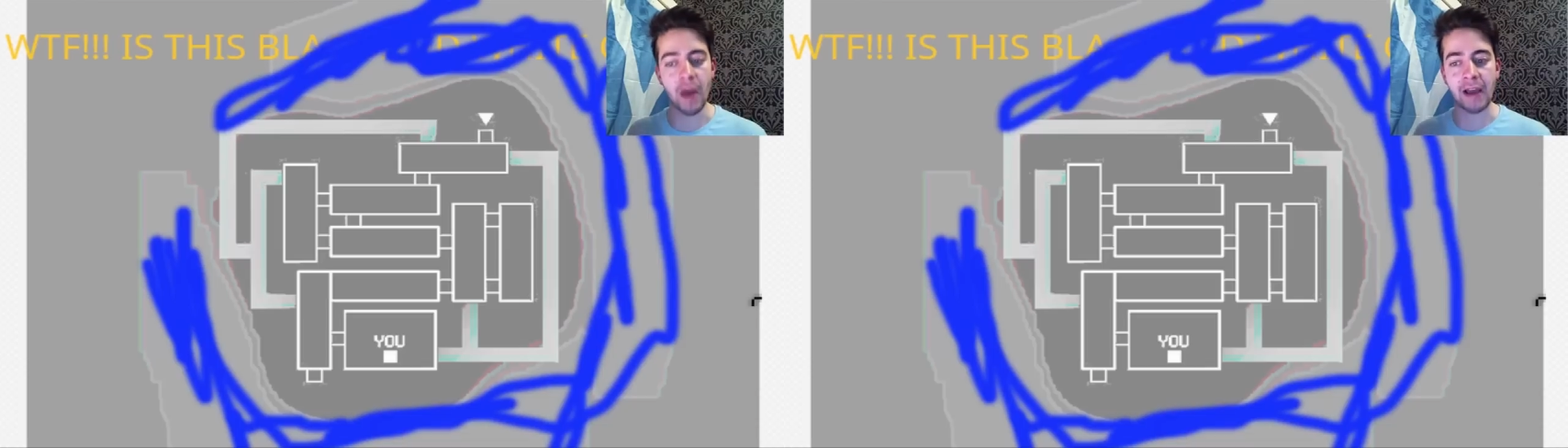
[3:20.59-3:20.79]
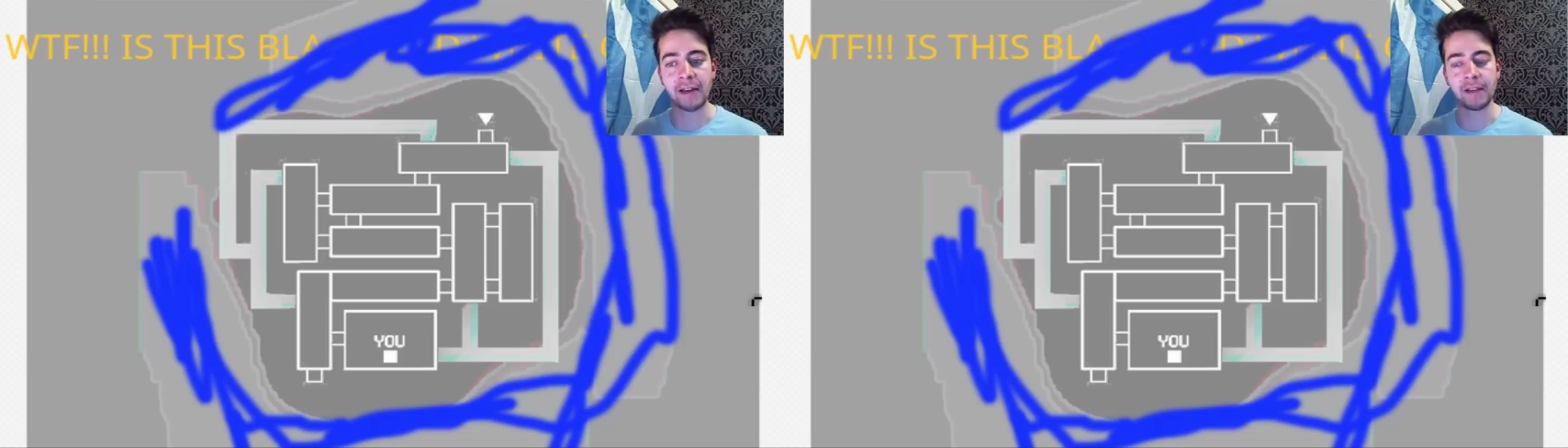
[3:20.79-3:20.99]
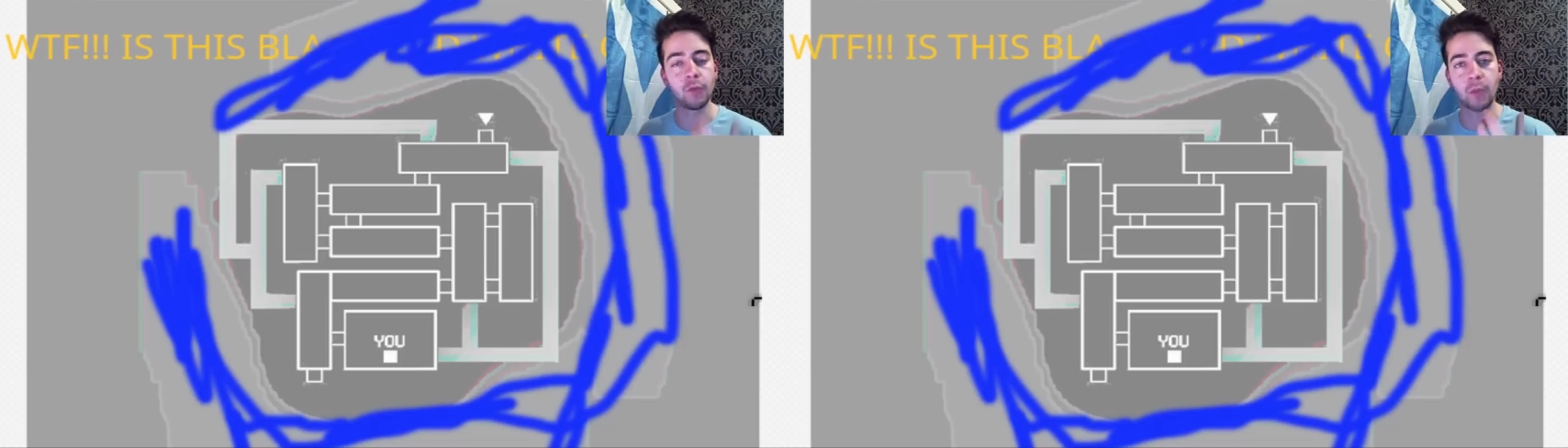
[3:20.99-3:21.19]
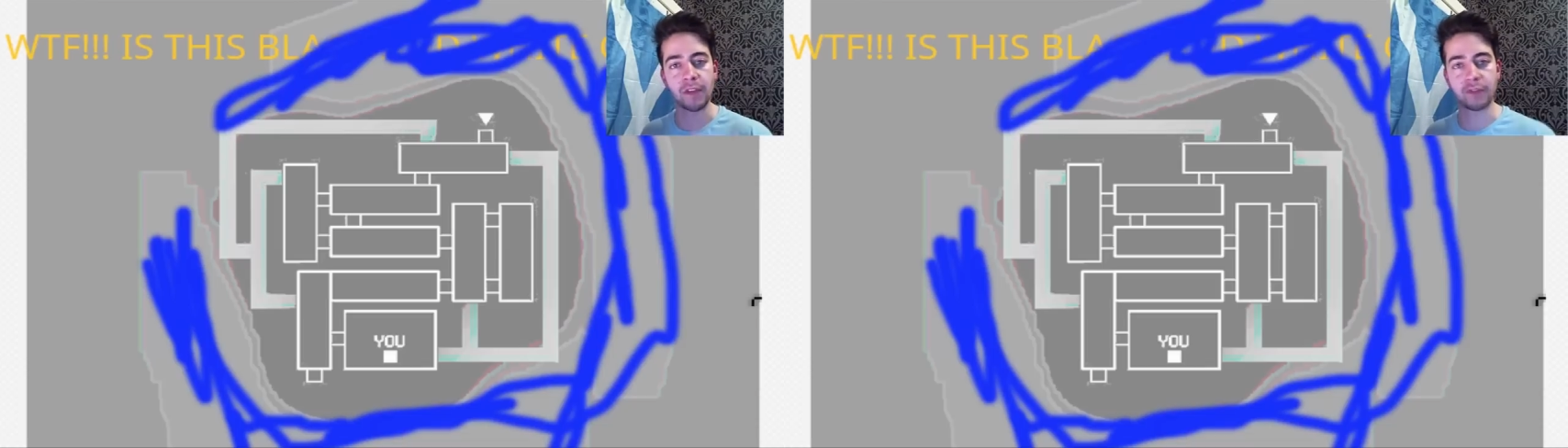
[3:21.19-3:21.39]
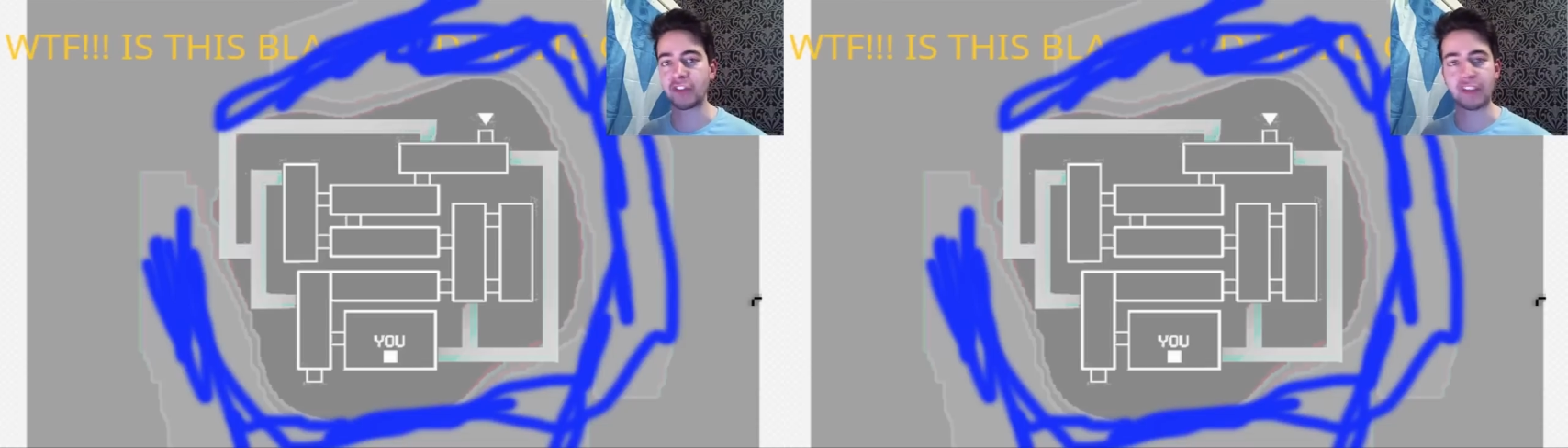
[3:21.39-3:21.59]
island where
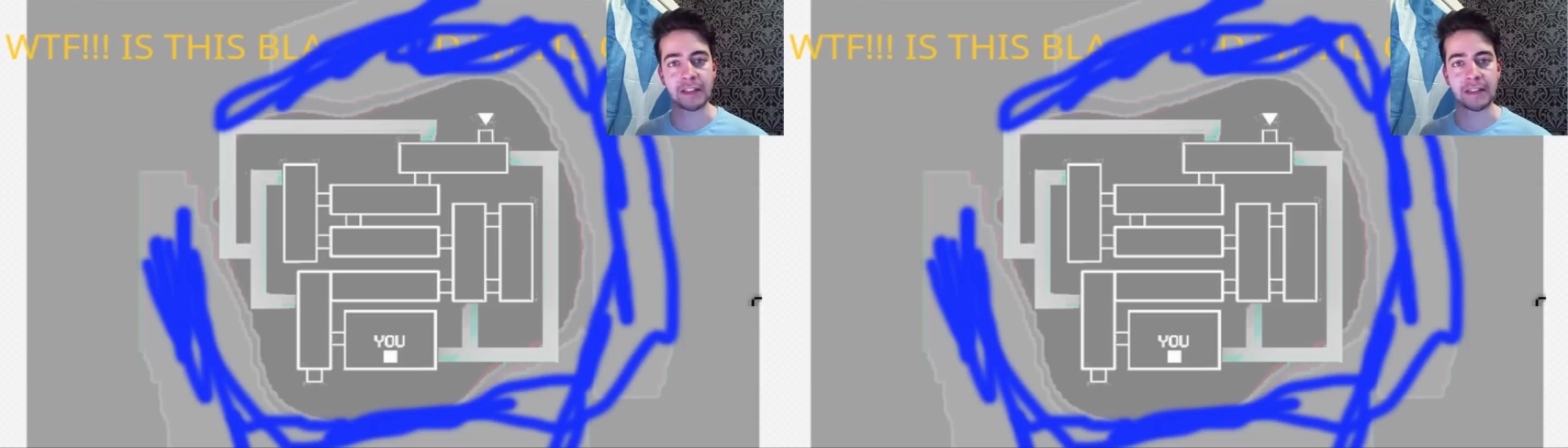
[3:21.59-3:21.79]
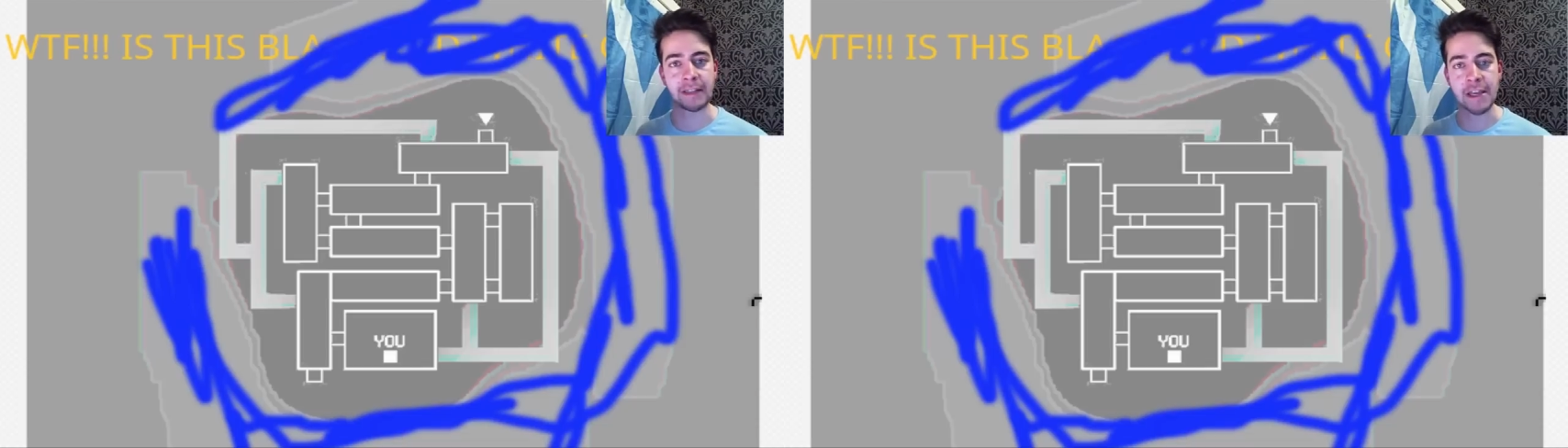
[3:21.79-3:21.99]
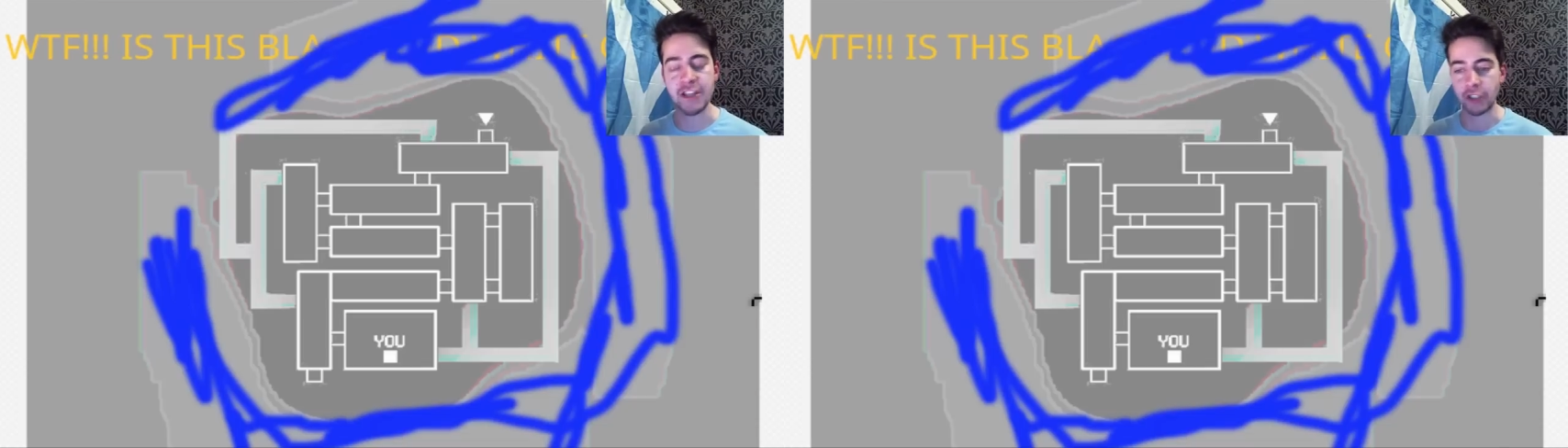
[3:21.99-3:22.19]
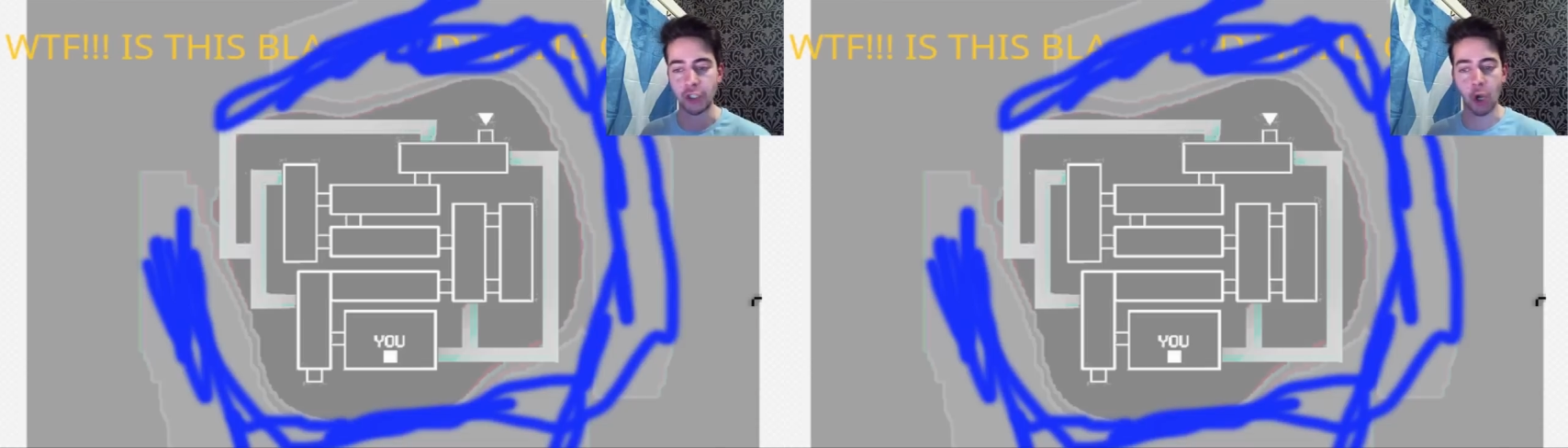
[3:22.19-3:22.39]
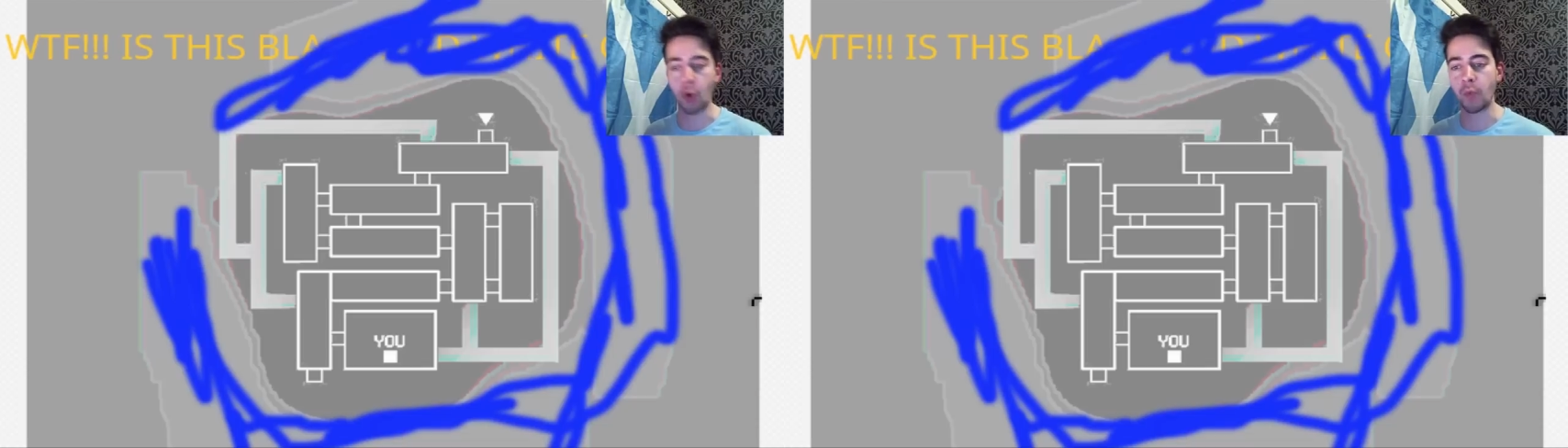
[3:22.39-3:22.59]
this facility is and
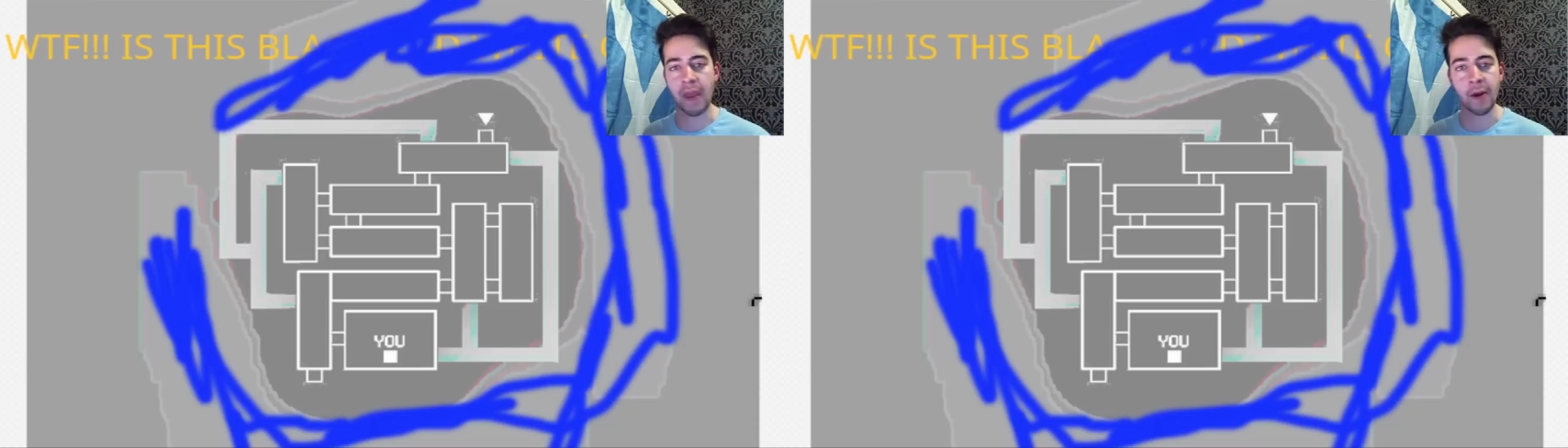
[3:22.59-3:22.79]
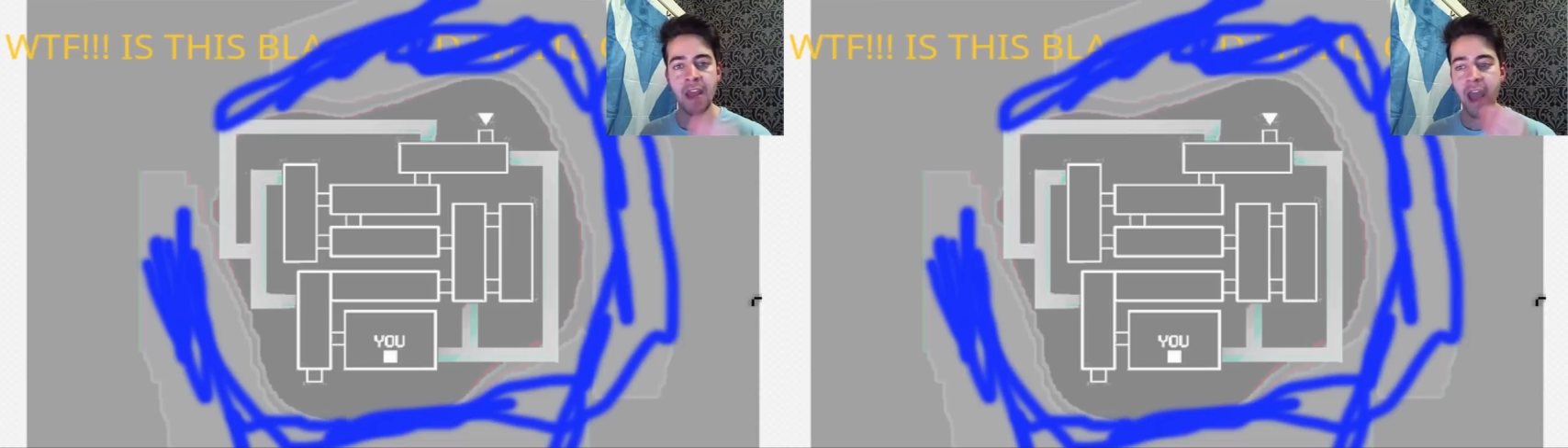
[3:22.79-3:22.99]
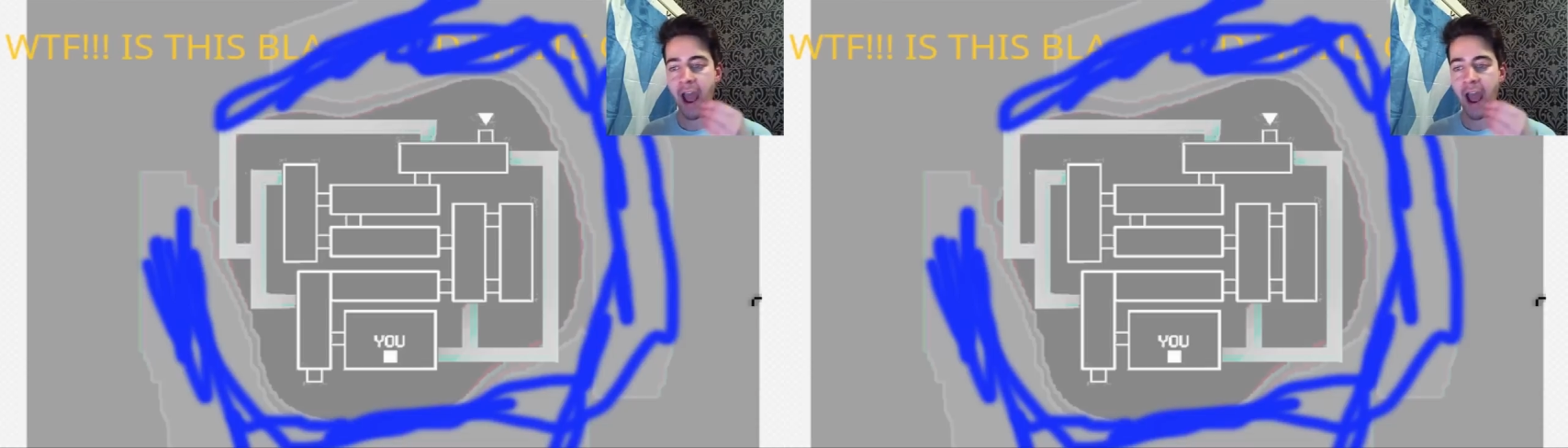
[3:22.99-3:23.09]
you go there